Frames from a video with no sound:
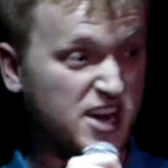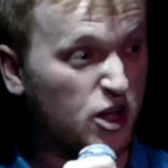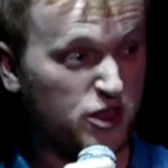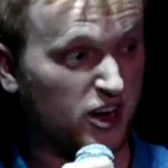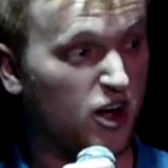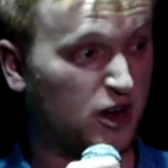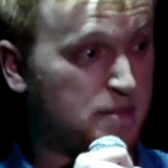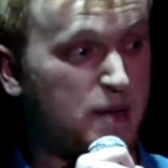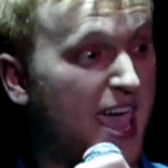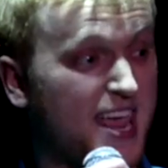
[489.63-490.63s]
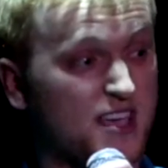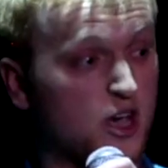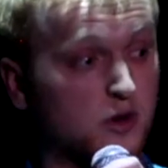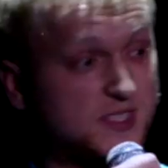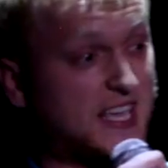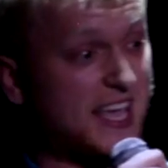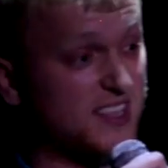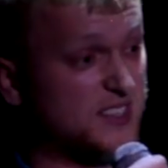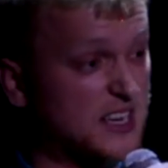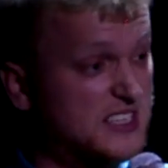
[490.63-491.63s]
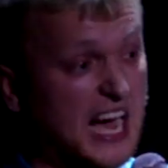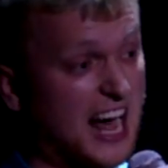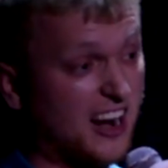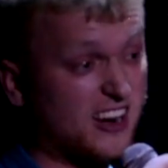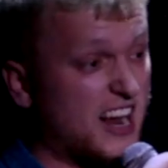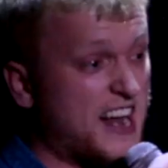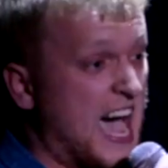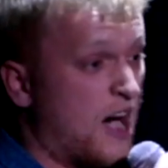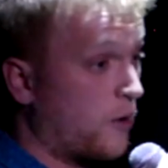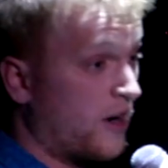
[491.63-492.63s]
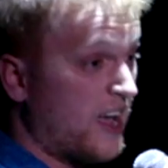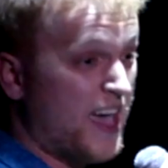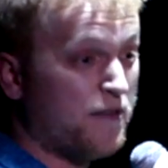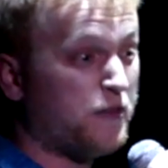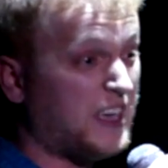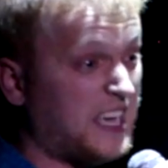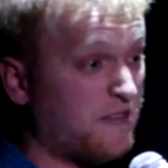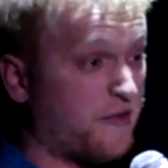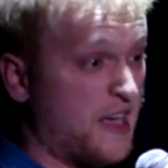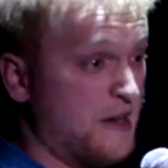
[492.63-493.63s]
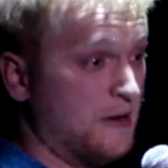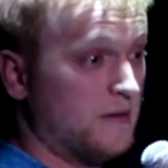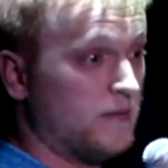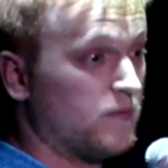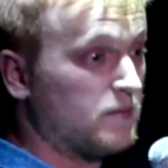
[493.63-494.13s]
they're only paying those kids $1 an hour, if even.